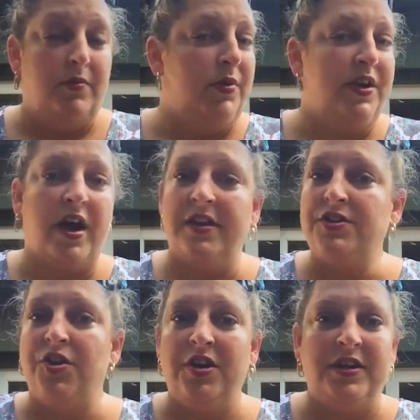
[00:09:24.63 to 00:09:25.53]
We got to
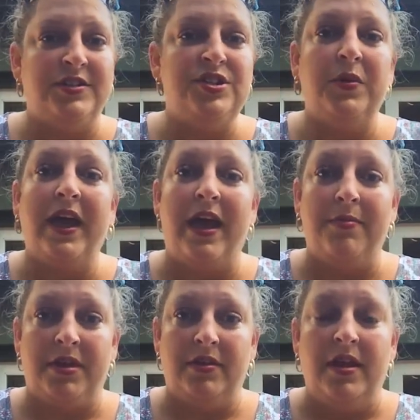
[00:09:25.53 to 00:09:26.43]
turn it into a
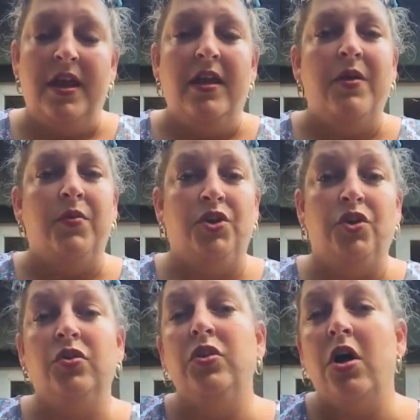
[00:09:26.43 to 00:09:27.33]
habit. And when
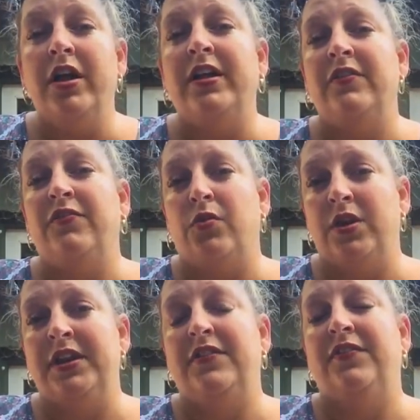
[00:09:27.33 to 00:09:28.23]
you're logging
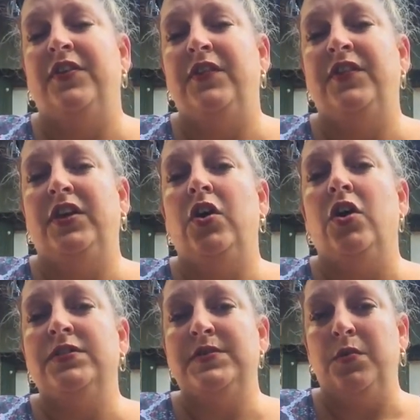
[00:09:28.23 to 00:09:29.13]
40 to 50
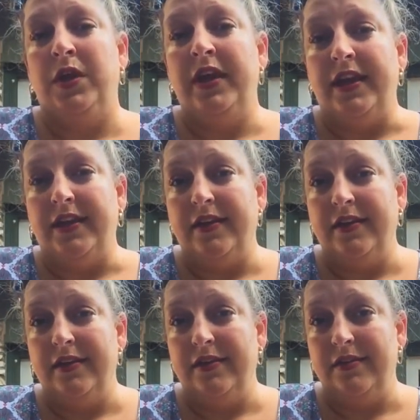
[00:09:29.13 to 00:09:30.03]
calls a week,
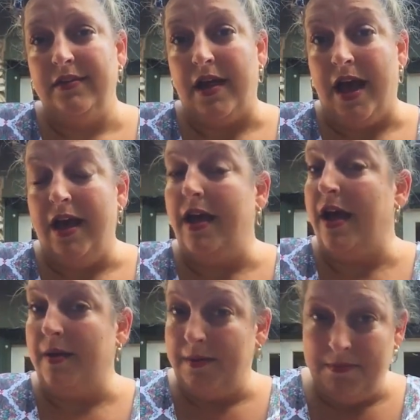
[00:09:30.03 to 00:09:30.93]

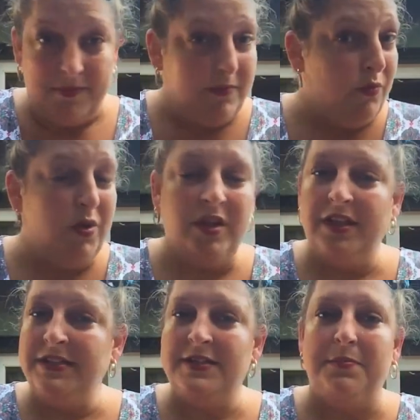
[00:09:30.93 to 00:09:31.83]
I'm
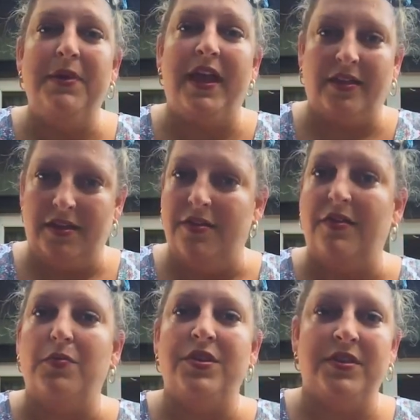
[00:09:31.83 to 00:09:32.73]
willing to bet you
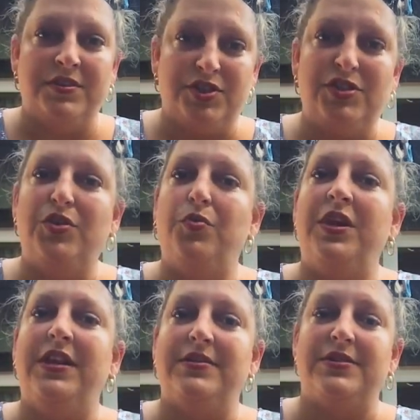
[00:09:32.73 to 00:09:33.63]
that within 2
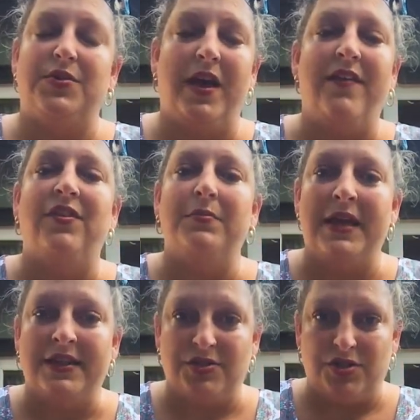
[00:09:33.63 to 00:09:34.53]
weeks, you have it
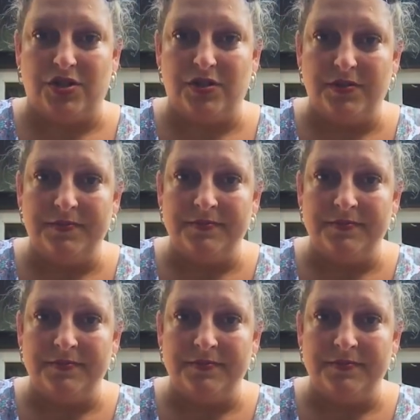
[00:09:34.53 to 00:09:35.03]
mastered.